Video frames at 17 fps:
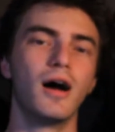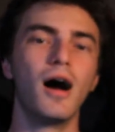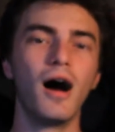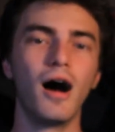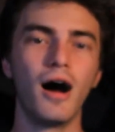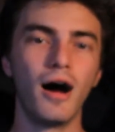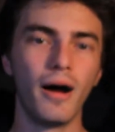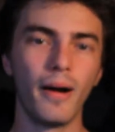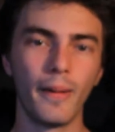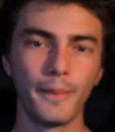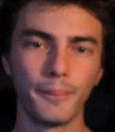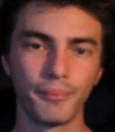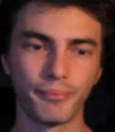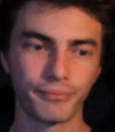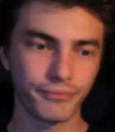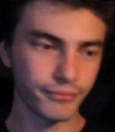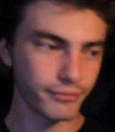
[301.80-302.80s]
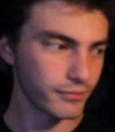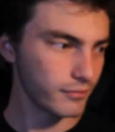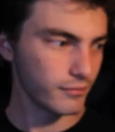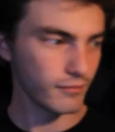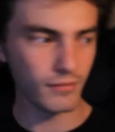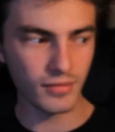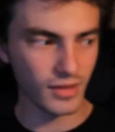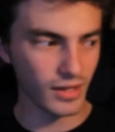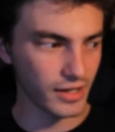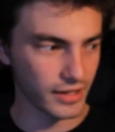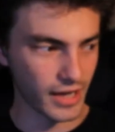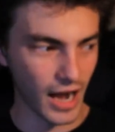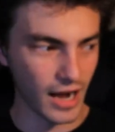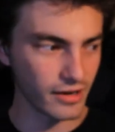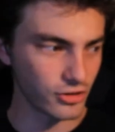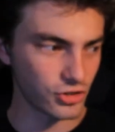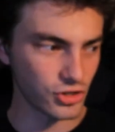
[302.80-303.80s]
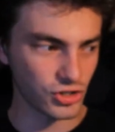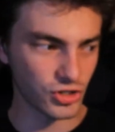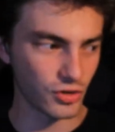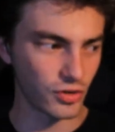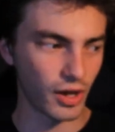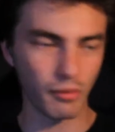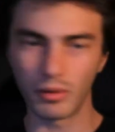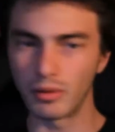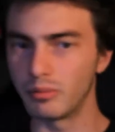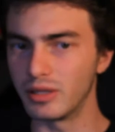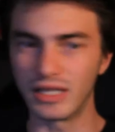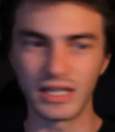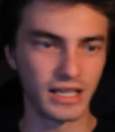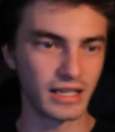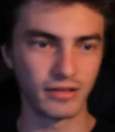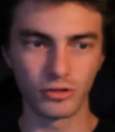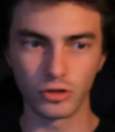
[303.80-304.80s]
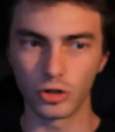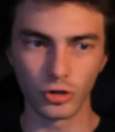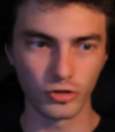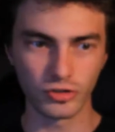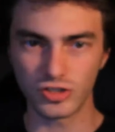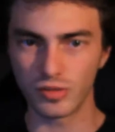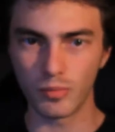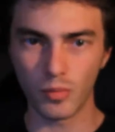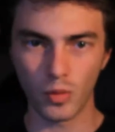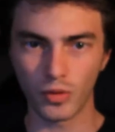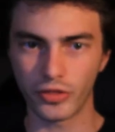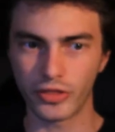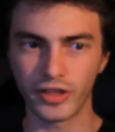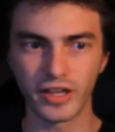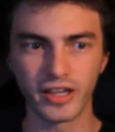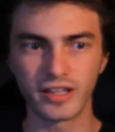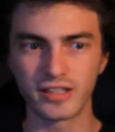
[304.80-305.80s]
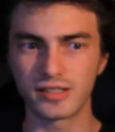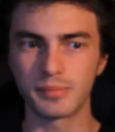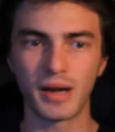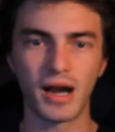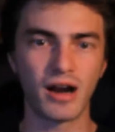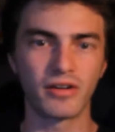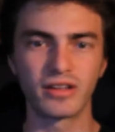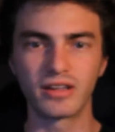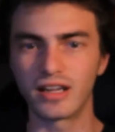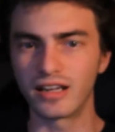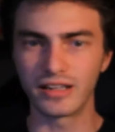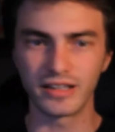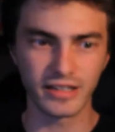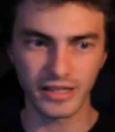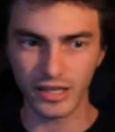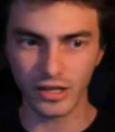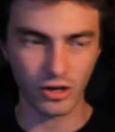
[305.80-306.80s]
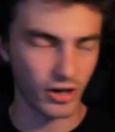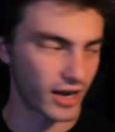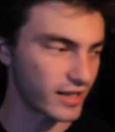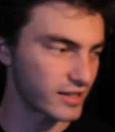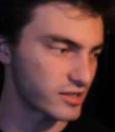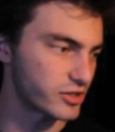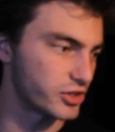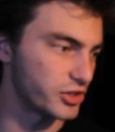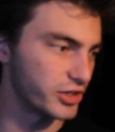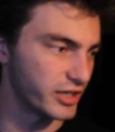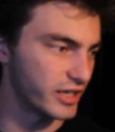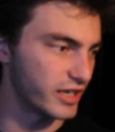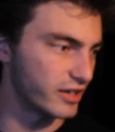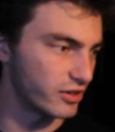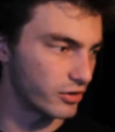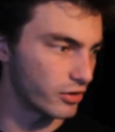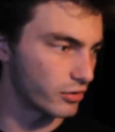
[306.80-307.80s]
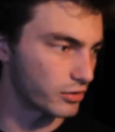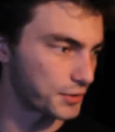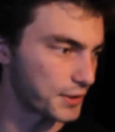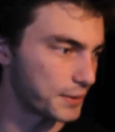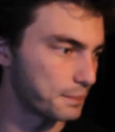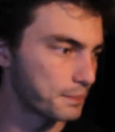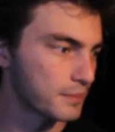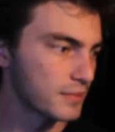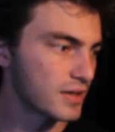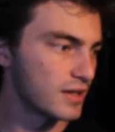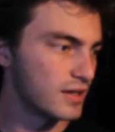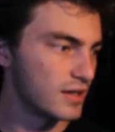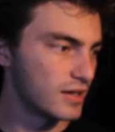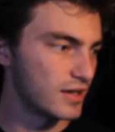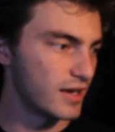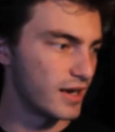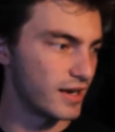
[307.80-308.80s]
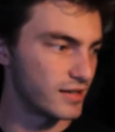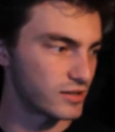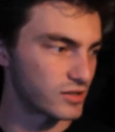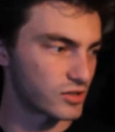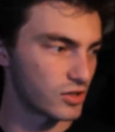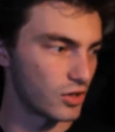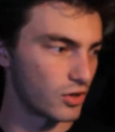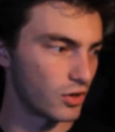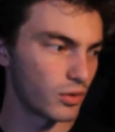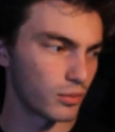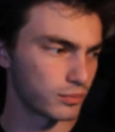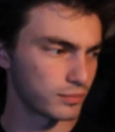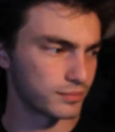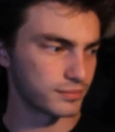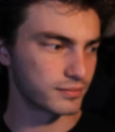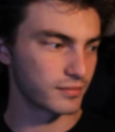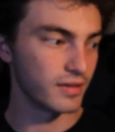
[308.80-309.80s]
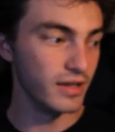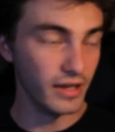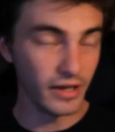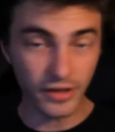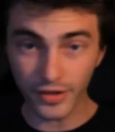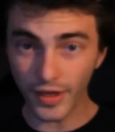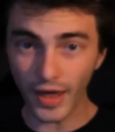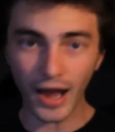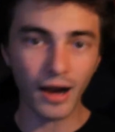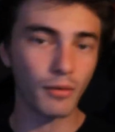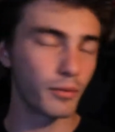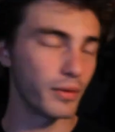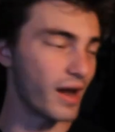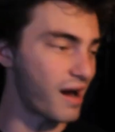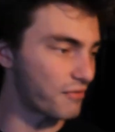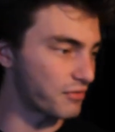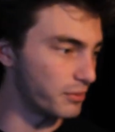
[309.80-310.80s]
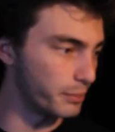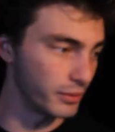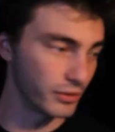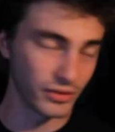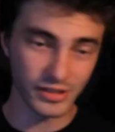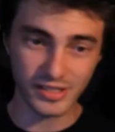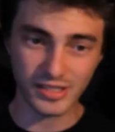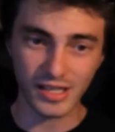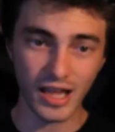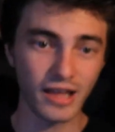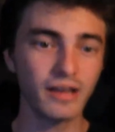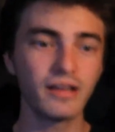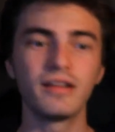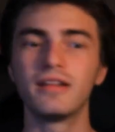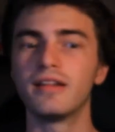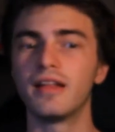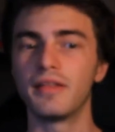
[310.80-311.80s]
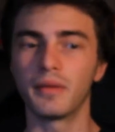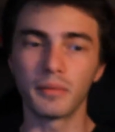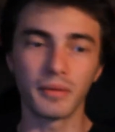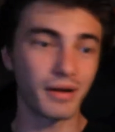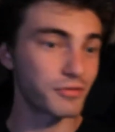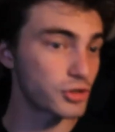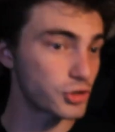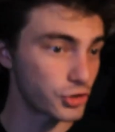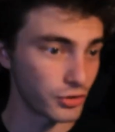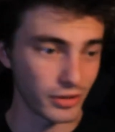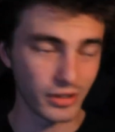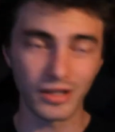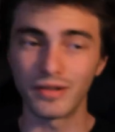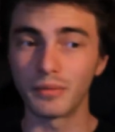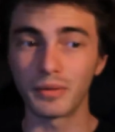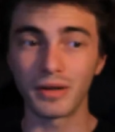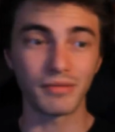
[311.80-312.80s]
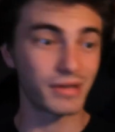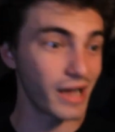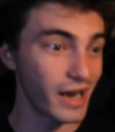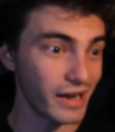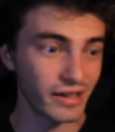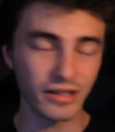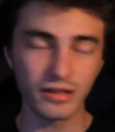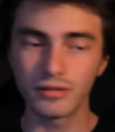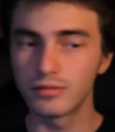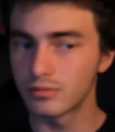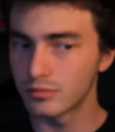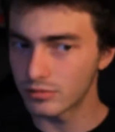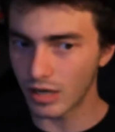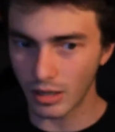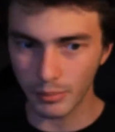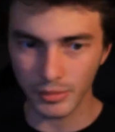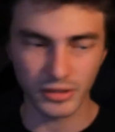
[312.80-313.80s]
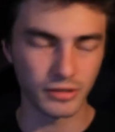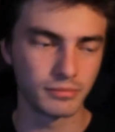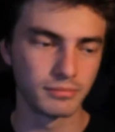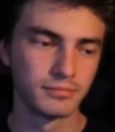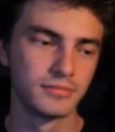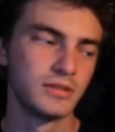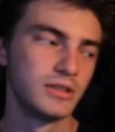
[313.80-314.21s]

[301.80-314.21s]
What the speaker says: Kind of just so that way we can learn some more things about it and get our hands dirty and, you know, learn it. And so, in that, we have to build the set, and then we have to shoot it, and then we have to edit it. Not a big deal.